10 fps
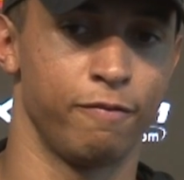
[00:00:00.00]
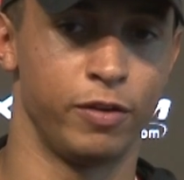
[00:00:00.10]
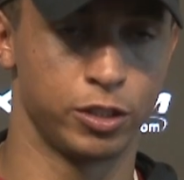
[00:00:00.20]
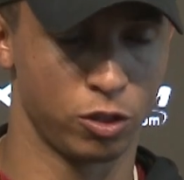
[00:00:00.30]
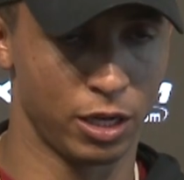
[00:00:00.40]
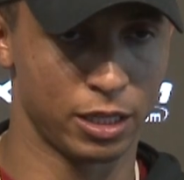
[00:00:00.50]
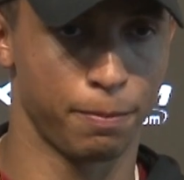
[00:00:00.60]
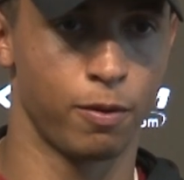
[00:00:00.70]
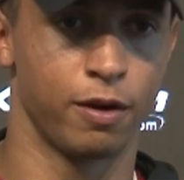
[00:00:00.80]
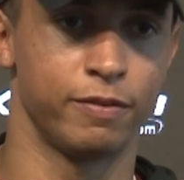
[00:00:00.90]
physical at the
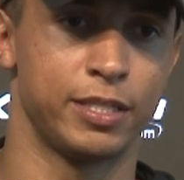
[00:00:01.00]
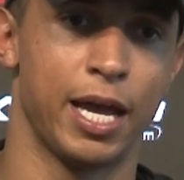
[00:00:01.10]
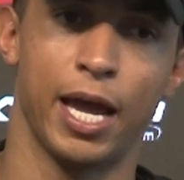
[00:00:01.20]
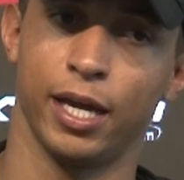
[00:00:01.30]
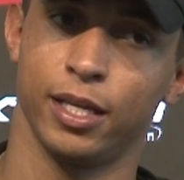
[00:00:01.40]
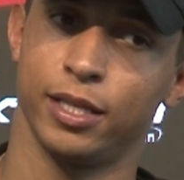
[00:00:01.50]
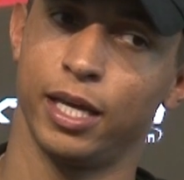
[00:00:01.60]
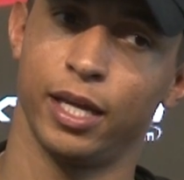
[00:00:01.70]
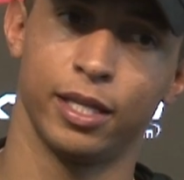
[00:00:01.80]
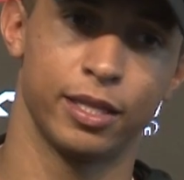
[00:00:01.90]
point of attack.
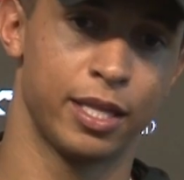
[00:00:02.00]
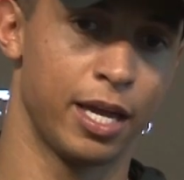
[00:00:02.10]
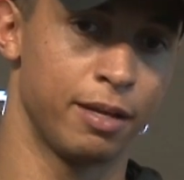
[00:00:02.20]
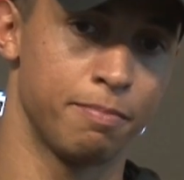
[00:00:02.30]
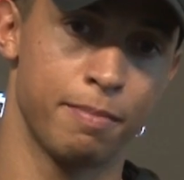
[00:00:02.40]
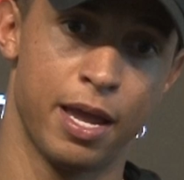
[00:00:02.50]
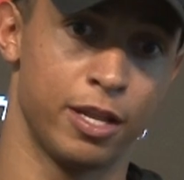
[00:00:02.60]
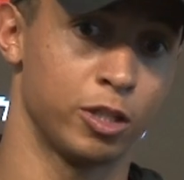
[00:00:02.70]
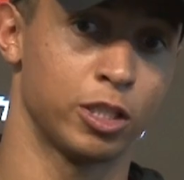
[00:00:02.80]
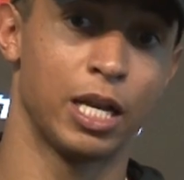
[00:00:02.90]
That that
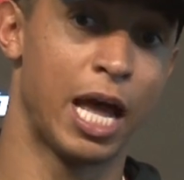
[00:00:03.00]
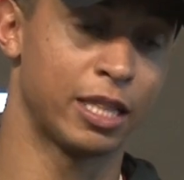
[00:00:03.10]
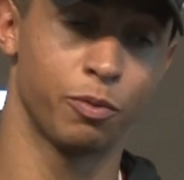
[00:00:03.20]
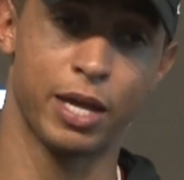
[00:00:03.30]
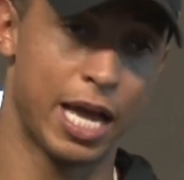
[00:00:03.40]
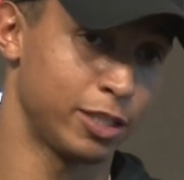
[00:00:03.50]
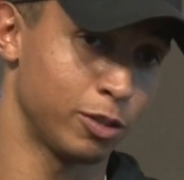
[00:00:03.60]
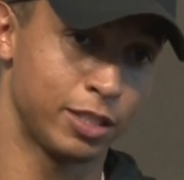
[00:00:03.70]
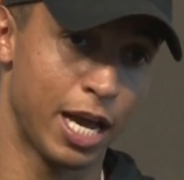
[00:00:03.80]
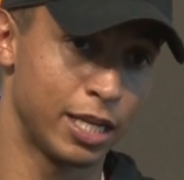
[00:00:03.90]
man, there's a lot that we ask
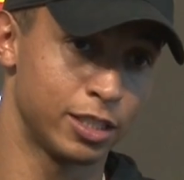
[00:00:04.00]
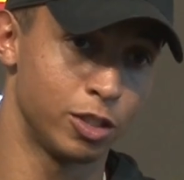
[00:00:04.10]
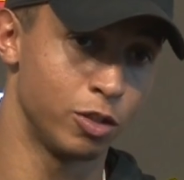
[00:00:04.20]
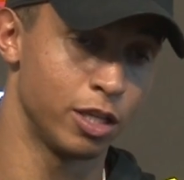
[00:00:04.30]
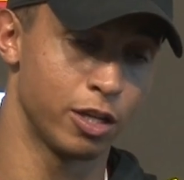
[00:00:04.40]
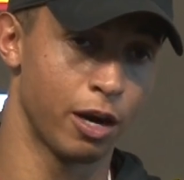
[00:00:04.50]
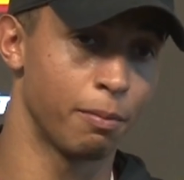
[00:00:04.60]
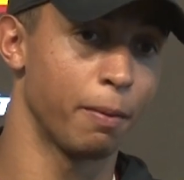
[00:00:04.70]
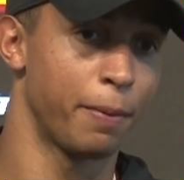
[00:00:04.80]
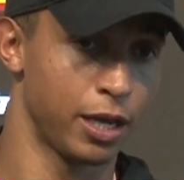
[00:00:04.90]
those tight ends to do that they're
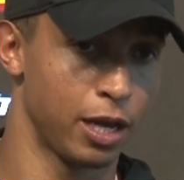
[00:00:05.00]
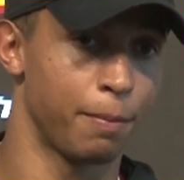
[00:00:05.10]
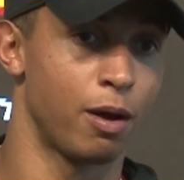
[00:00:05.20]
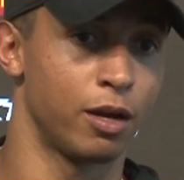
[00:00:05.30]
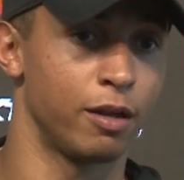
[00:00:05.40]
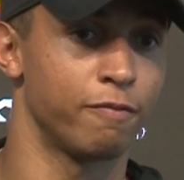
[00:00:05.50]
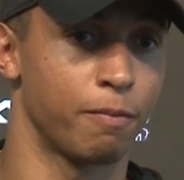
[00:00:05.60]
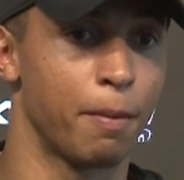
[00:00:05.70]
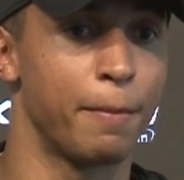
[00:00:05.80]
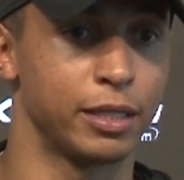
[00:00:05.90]
able to pick up on it
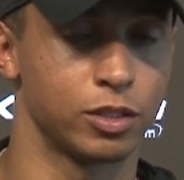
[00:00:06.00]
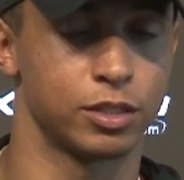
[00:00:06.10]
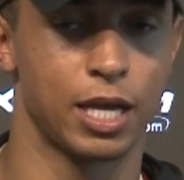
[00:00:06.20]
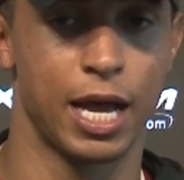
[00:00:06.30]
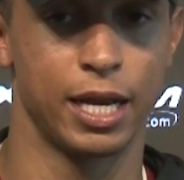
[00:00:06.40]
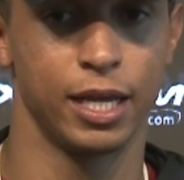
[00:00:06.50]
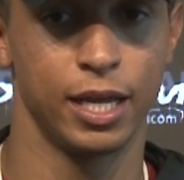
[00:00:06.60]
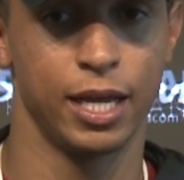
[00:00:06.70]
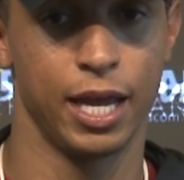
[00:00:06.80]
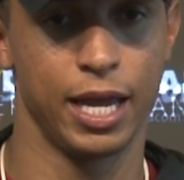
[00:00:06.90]
from a mental side,
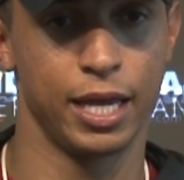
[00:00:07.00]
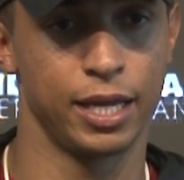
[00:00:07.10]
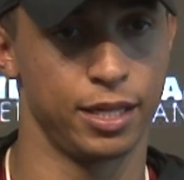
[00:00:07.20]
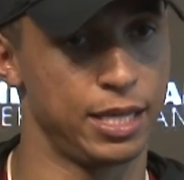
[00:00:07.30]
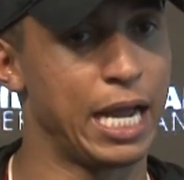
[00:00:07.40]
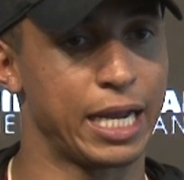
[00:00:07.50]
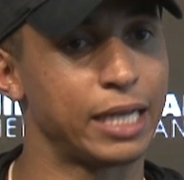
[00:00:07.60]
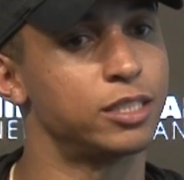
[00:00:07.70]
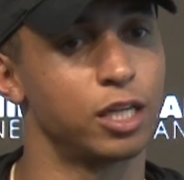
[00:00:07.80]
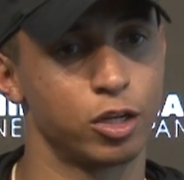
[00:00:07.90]
and that
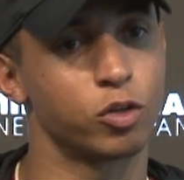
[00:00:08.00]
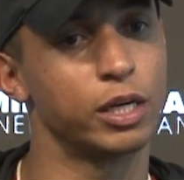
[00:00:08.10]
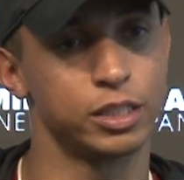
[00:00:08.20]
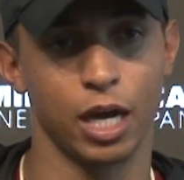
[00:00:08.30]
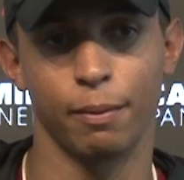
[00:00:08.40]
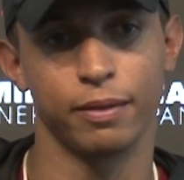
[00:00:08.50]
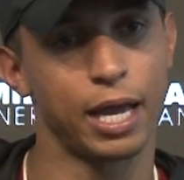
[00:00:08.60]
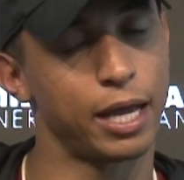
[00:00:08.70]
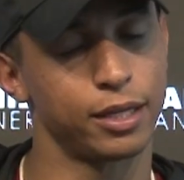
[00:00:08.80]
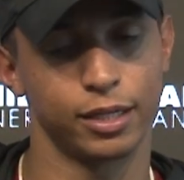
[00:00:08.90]
guy's done a great job with that.